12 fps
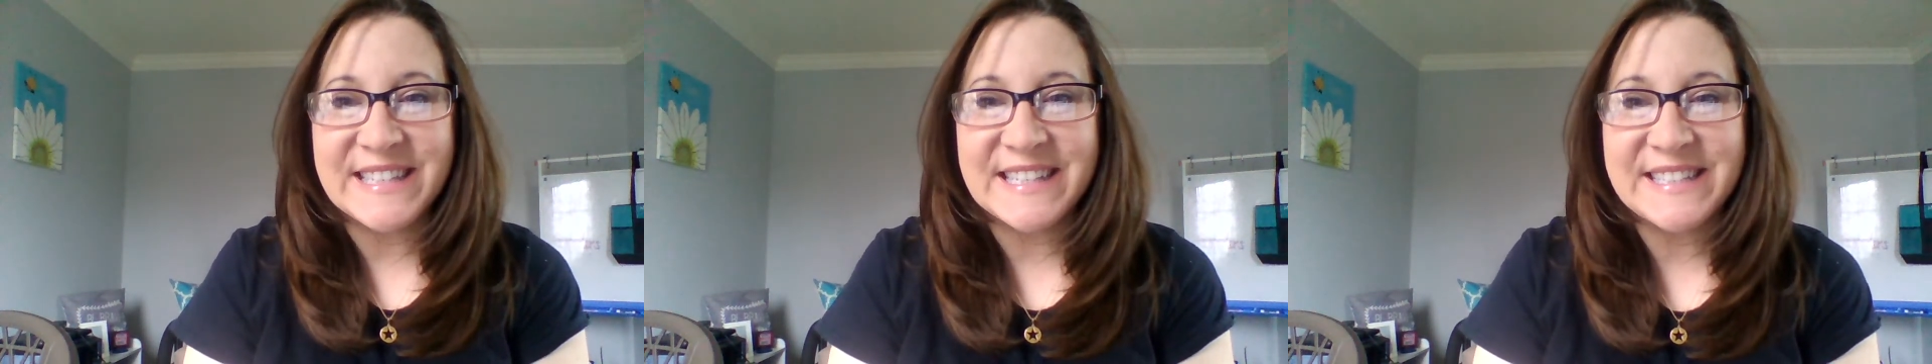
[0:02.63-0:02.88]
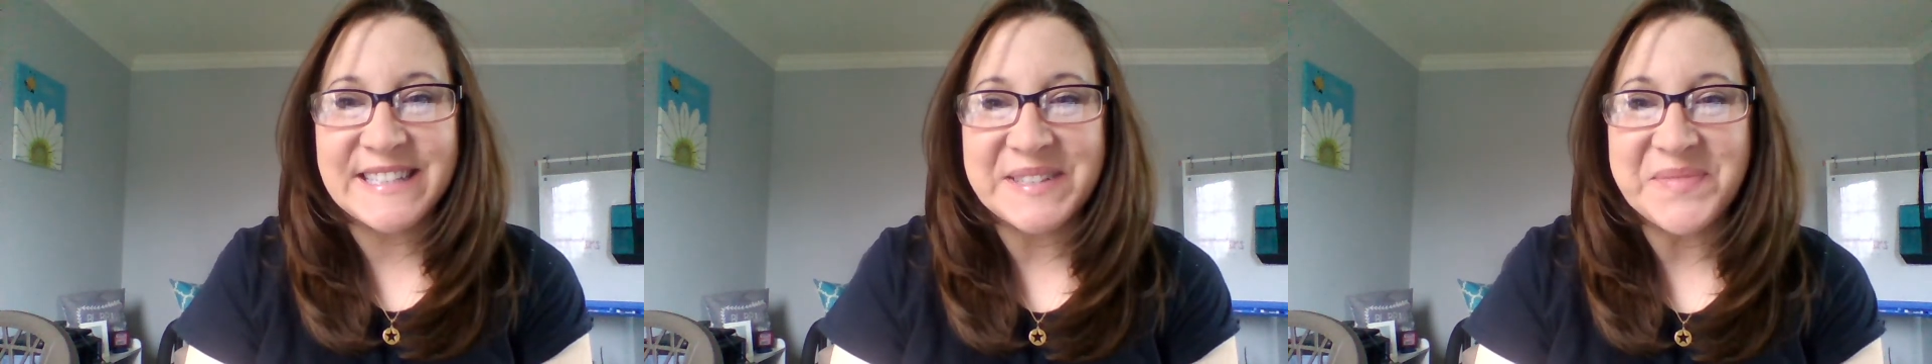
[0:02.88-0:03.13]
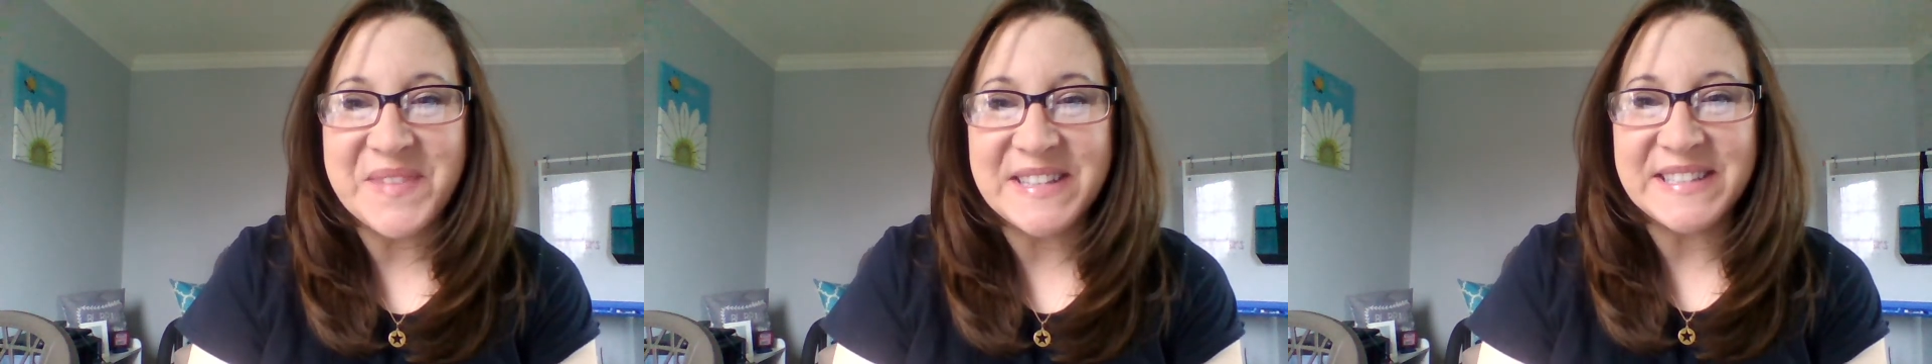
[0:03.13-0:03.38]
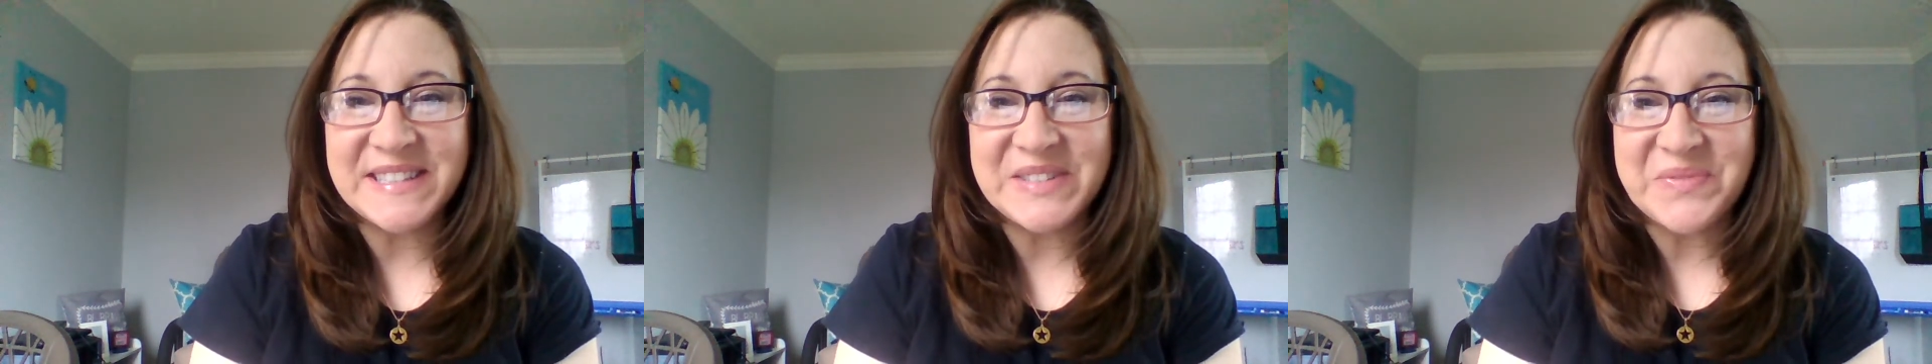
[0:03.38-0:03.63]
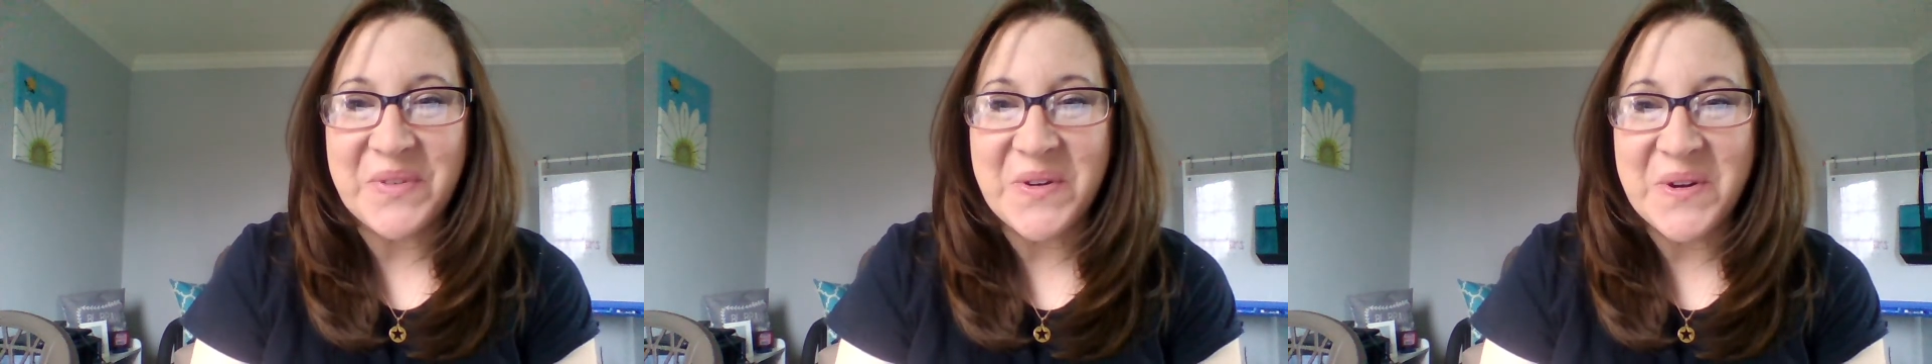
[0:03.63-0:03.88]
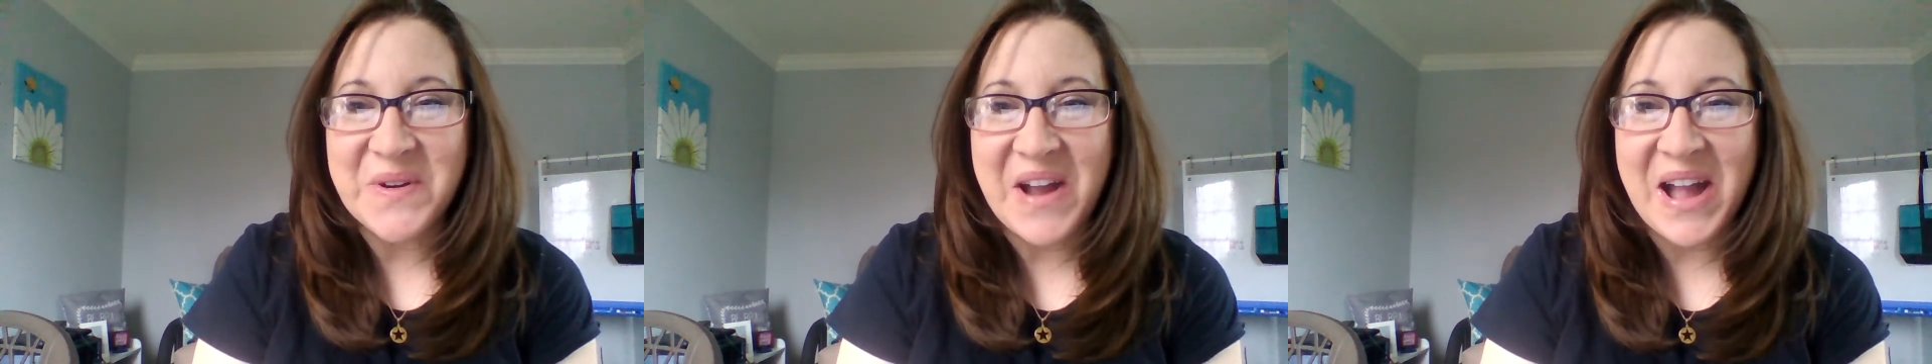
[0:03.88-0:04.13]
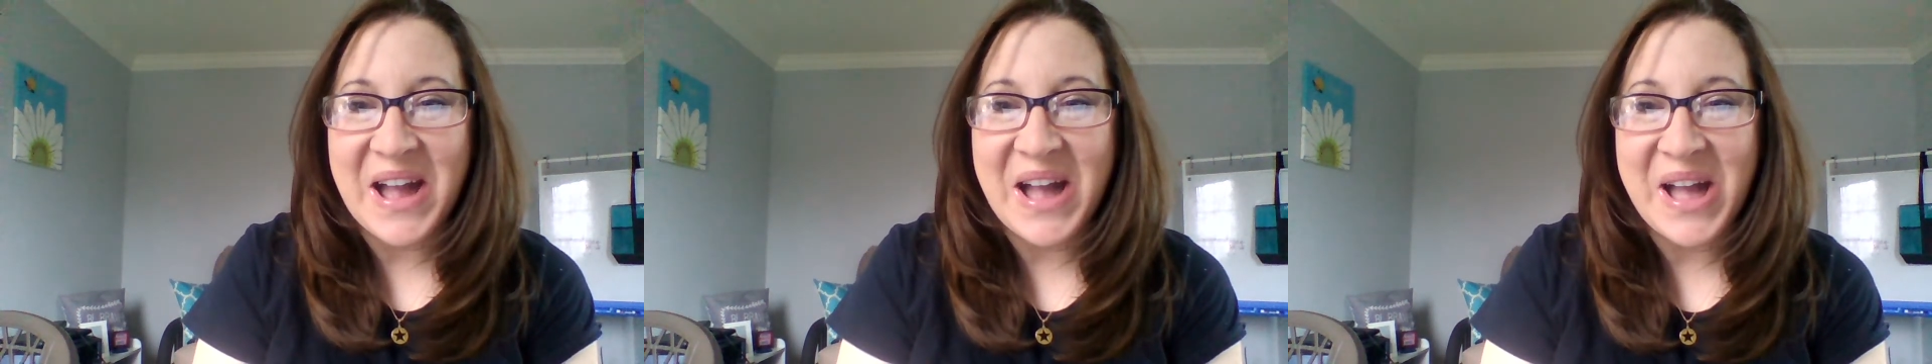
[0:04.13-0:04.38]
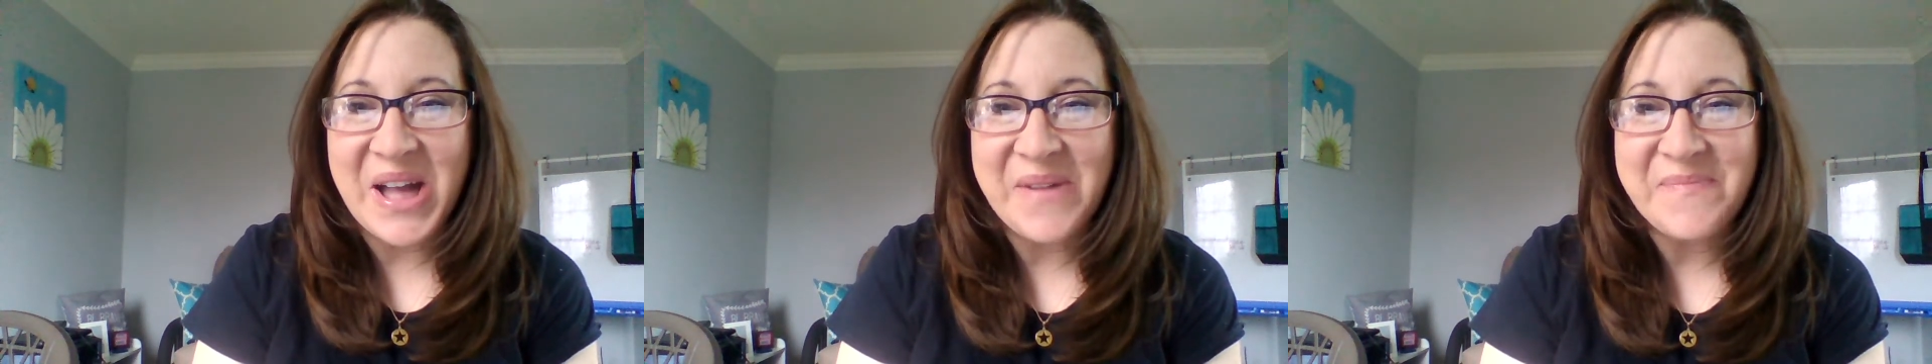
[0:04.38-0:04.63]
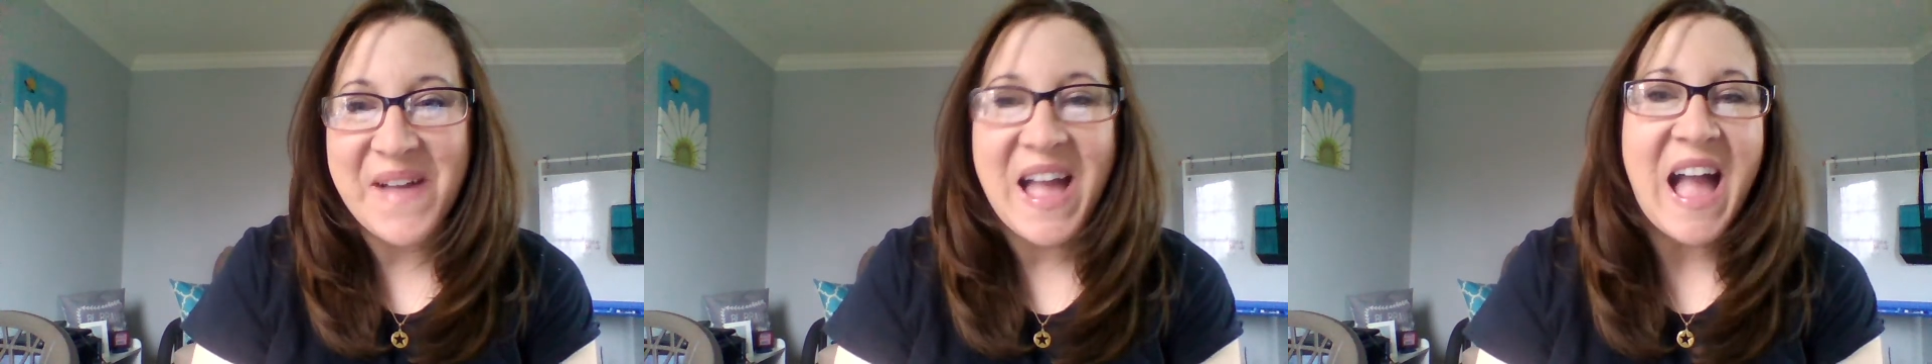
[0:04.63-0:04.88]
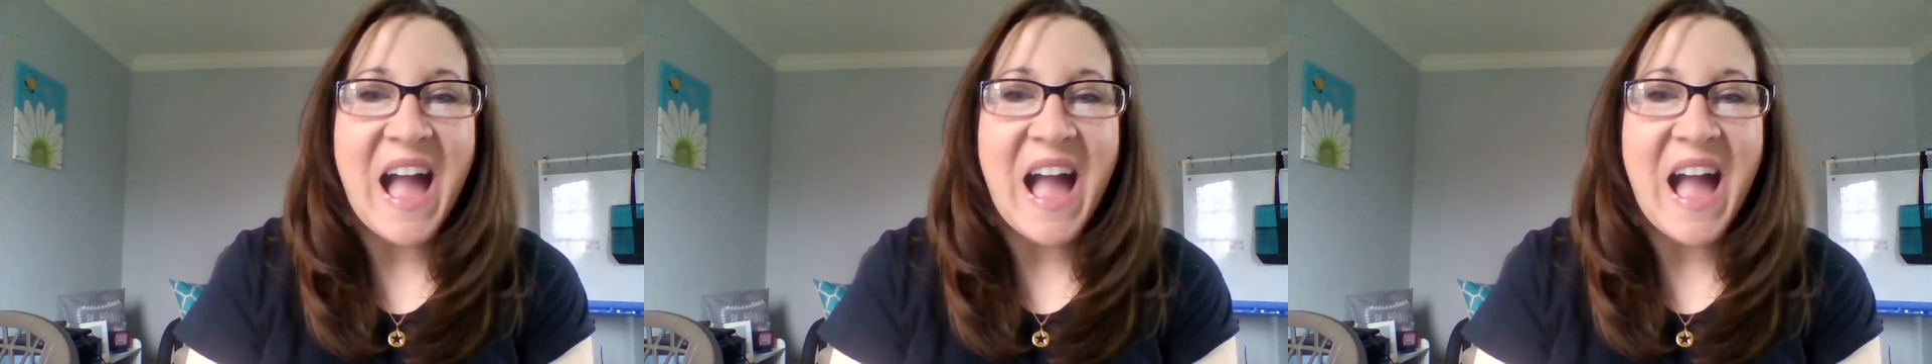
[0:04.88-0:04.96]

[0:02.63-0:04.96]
This is Mrs. Flora.